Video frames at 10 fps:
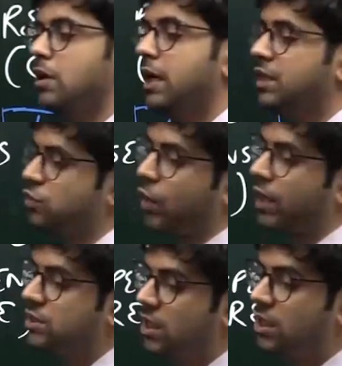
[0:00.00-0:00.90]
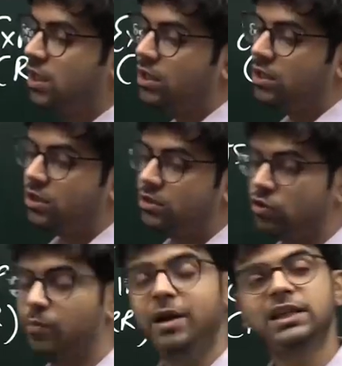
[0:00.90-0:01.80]
It is occasional.
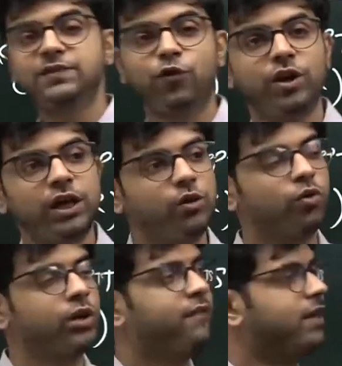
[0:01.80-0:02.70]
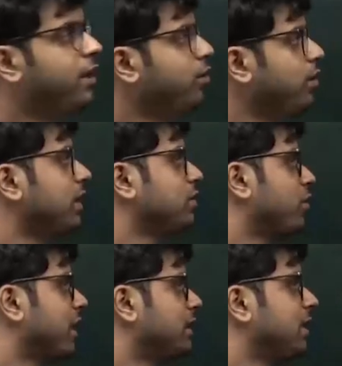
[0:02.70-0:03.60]
So money is flowing in. Okay, very good. It is
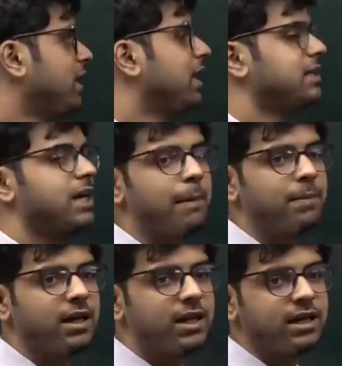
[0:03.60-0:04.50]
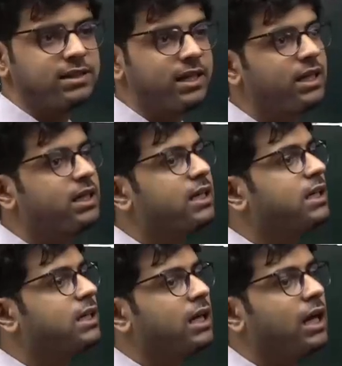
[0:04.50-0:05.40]
occasional. It is a capital receipt.
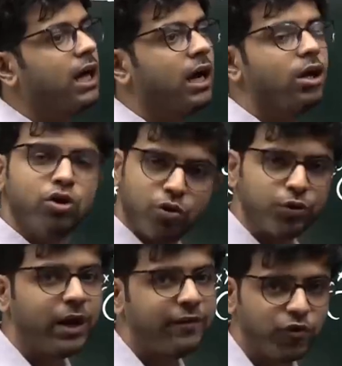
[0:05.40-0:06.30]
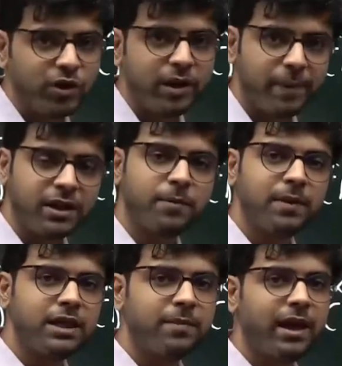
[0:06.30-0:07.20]
Do you have to repay the
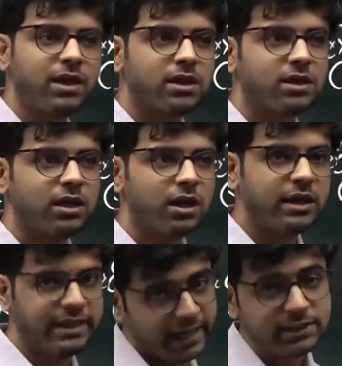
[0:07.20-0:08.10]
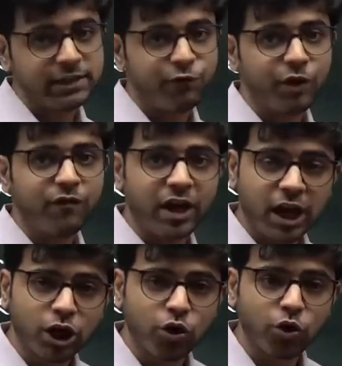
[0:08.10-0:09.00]
money back? Yes, if you have
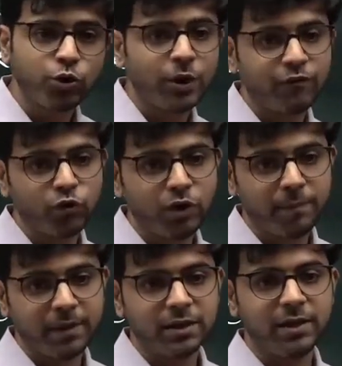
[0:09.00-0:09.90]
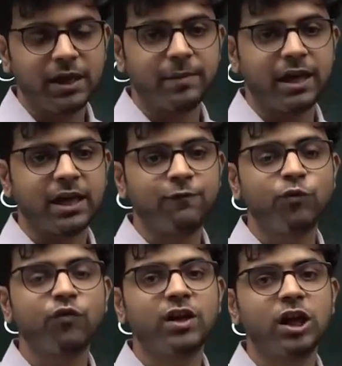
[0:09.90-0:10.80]
taken a loan, you have to repay the money back. If
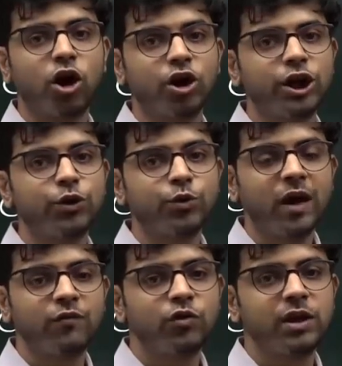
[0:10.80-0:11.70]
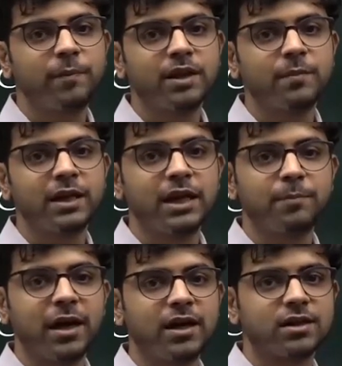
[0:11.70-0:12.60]
you win a lottery, do you have to repay the money
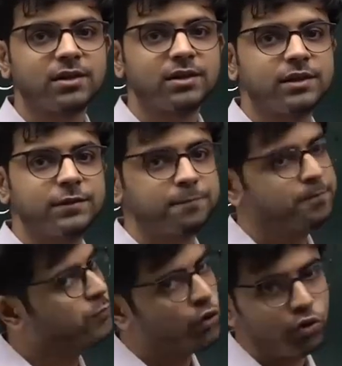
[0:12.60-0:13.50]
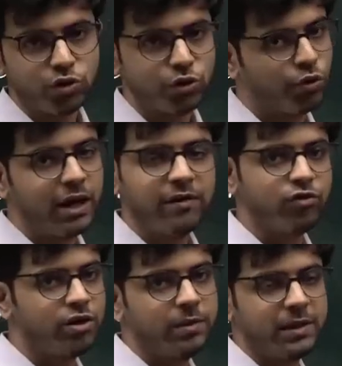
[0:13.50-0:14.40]
back? No, you don't have
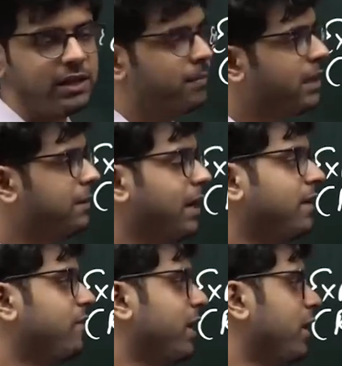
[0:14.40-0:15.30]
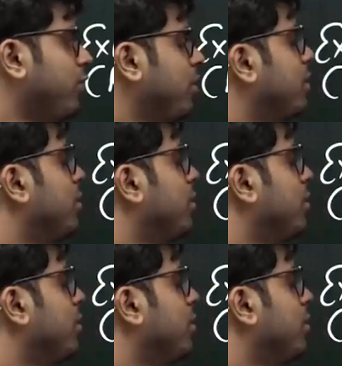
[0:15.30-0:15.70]
to repay the money back. Very good.